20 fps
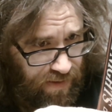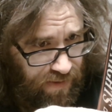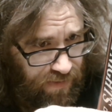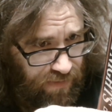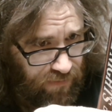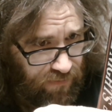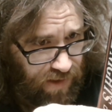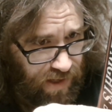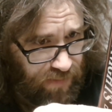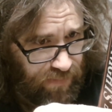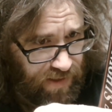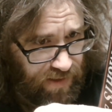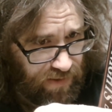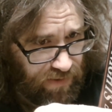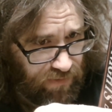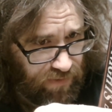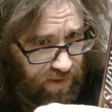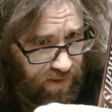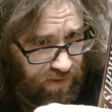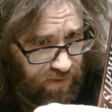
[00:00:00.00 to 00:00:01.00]
Raymond
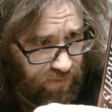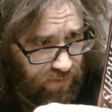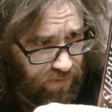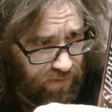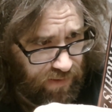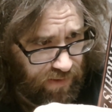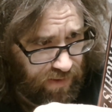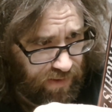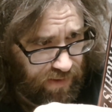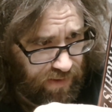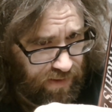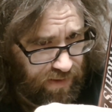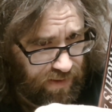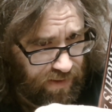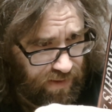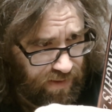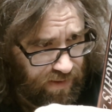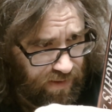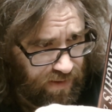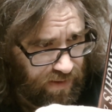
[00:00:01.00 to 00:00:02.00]
Greenwood.
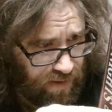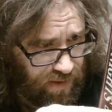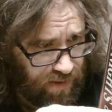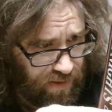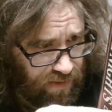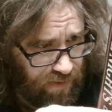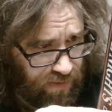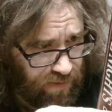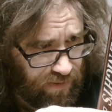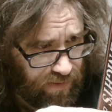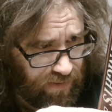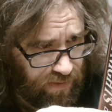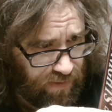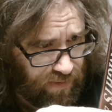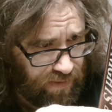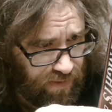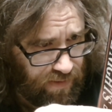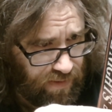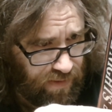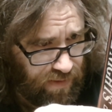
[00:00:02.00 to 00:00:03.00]
Oh no.
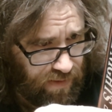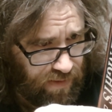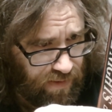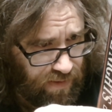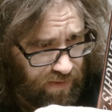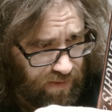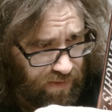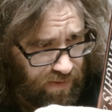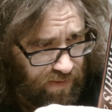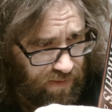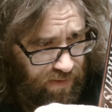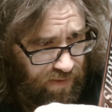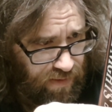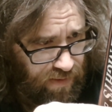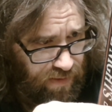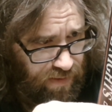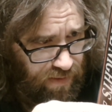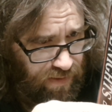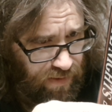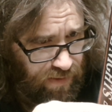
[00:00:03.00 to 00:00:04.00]

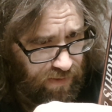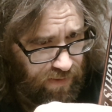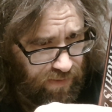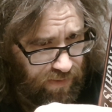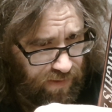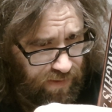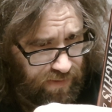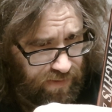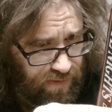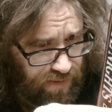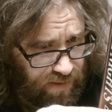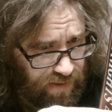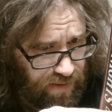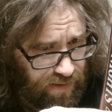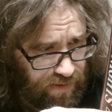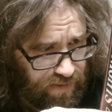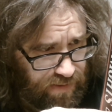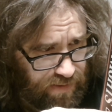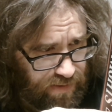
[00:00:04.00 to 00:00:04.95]
Oh no, that's not it.